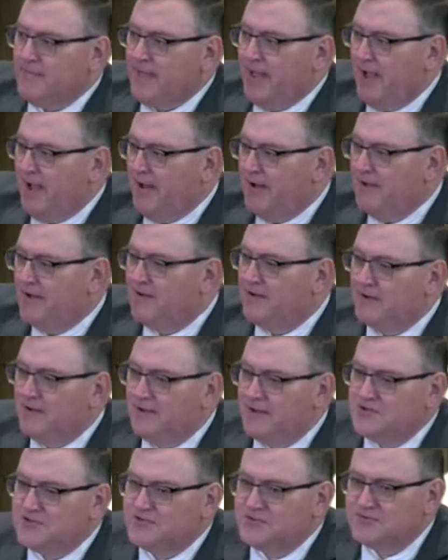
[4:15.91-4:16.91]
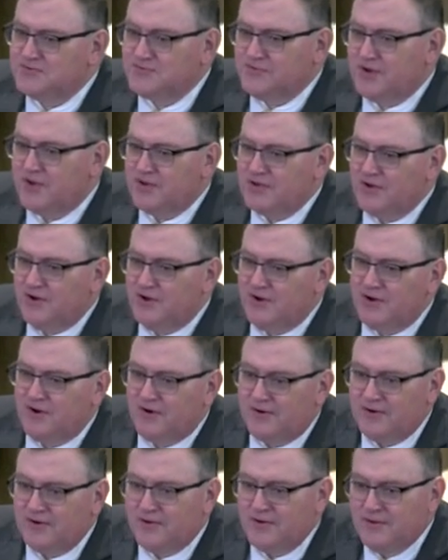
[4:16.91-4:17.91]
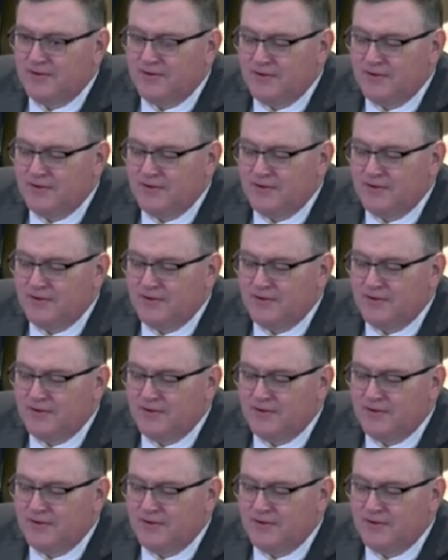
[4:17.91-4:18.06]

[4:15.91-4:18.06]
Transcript: out in Alicia's front yard.